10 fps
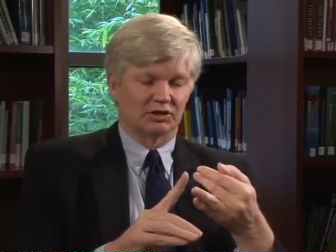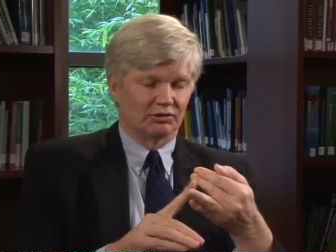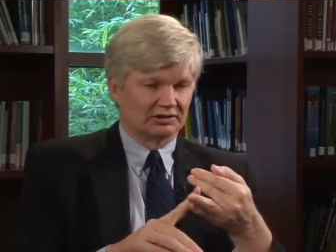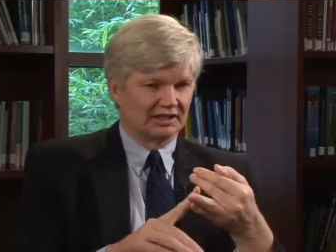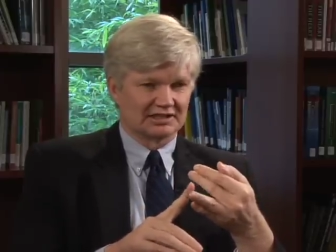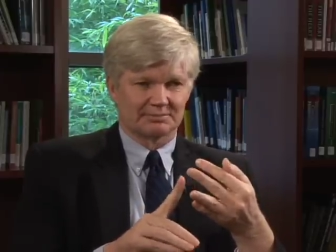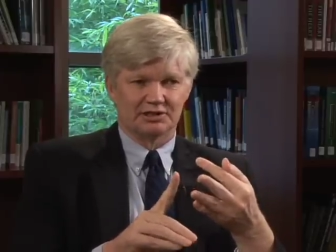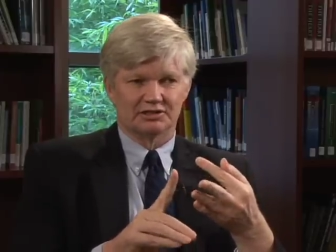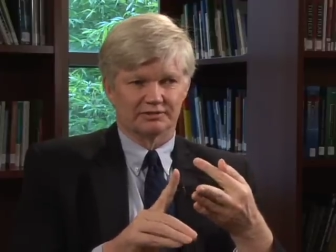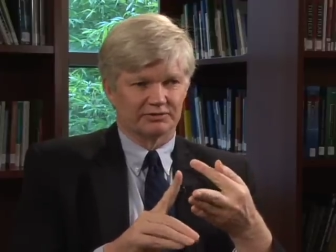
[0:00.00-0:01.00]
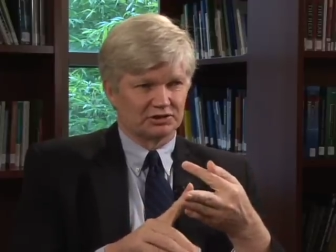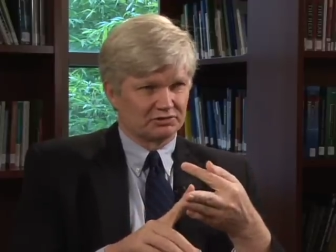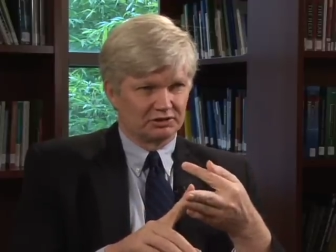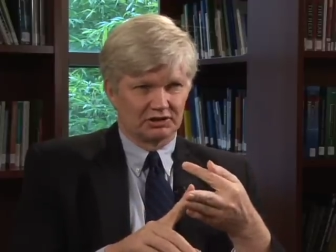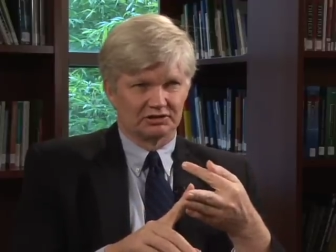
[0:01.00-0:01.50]
colonoscopies or
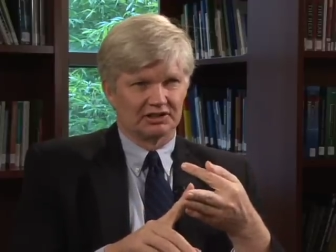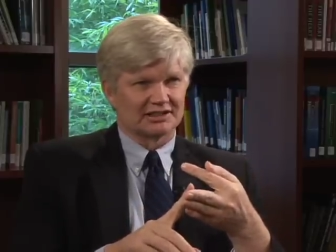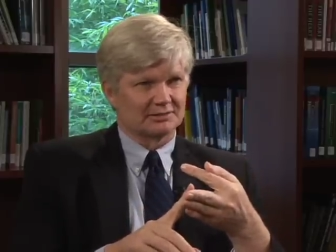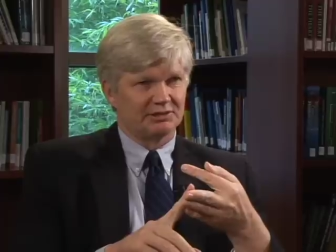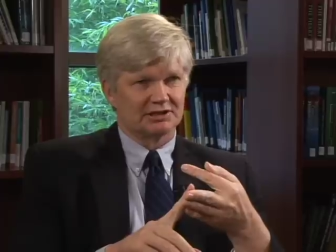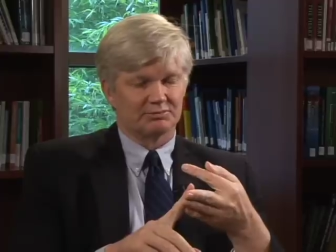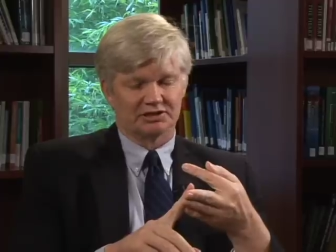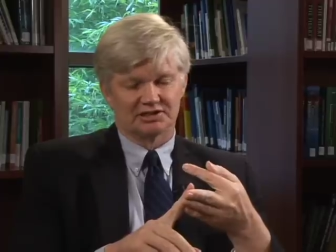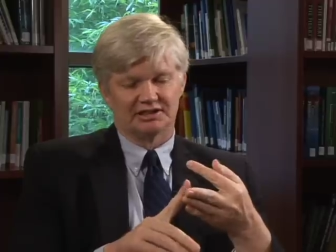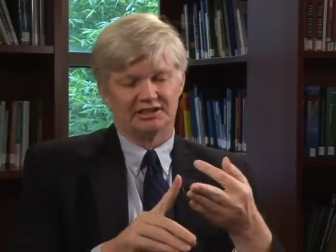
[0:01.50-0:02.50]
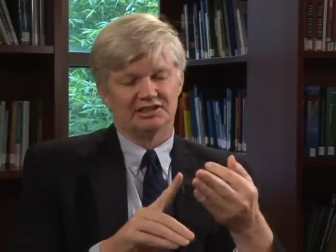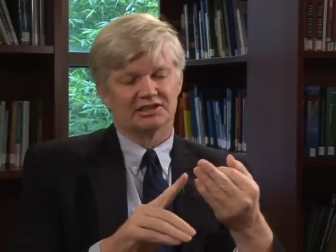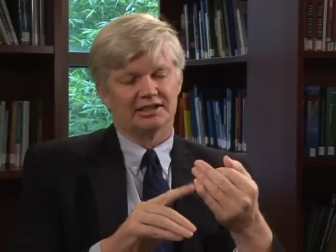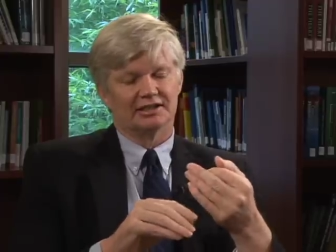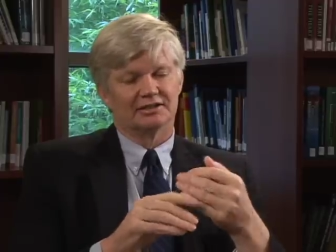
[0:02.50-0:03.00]
virtual colonoscopies by CT
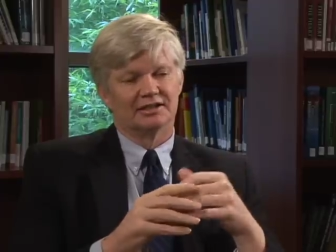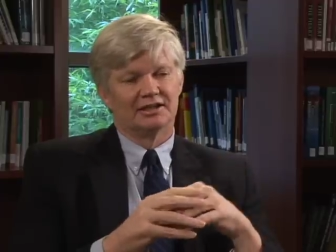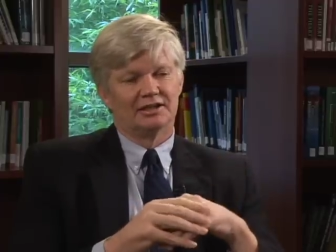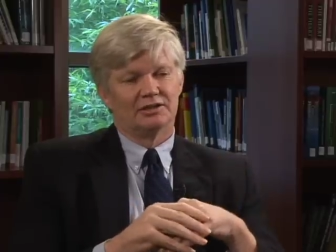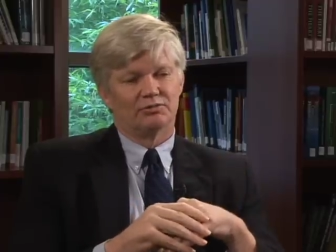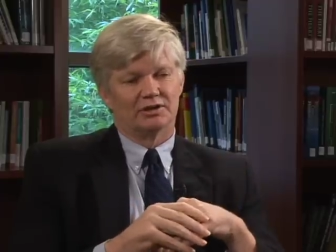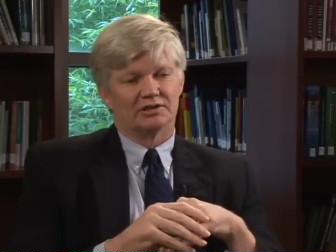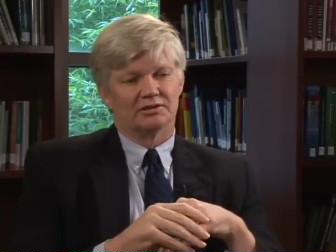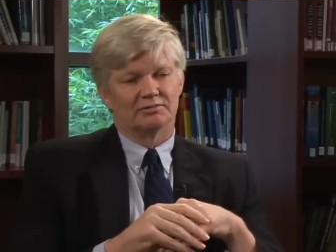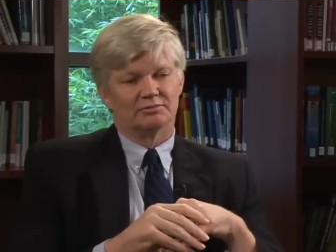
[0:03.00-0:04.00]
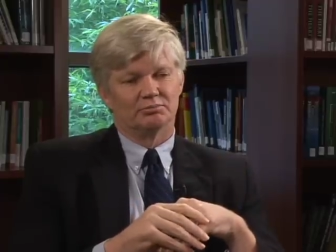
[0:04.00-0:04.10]
scan, we're